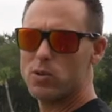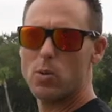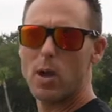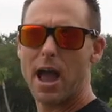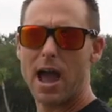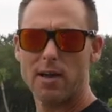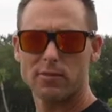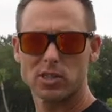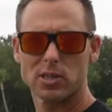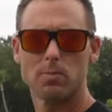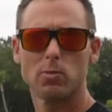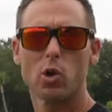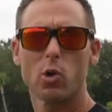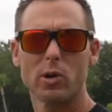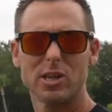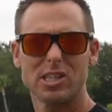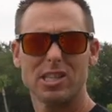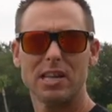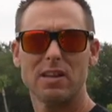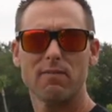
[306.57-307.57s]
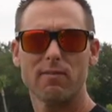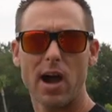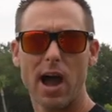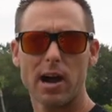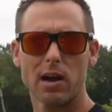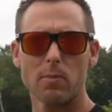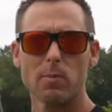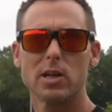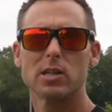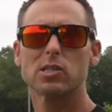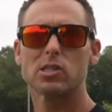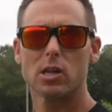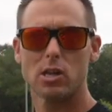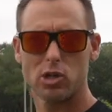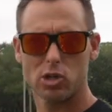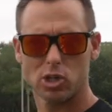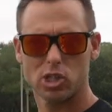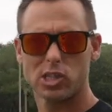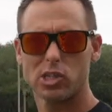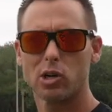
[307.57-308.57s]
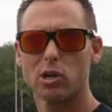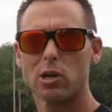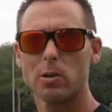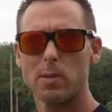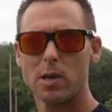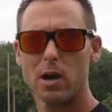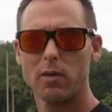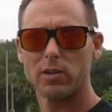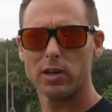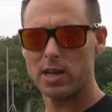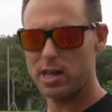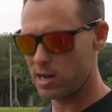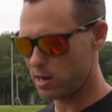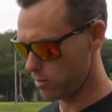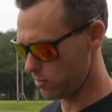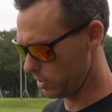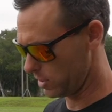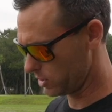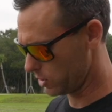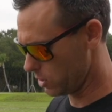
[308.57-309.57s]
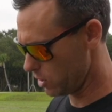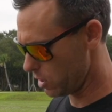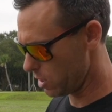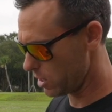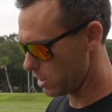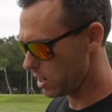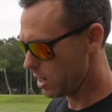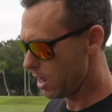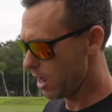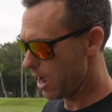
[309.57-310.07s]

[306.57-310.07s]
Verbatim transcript: you have some noisy environments, you're still gonna be able to hear this good.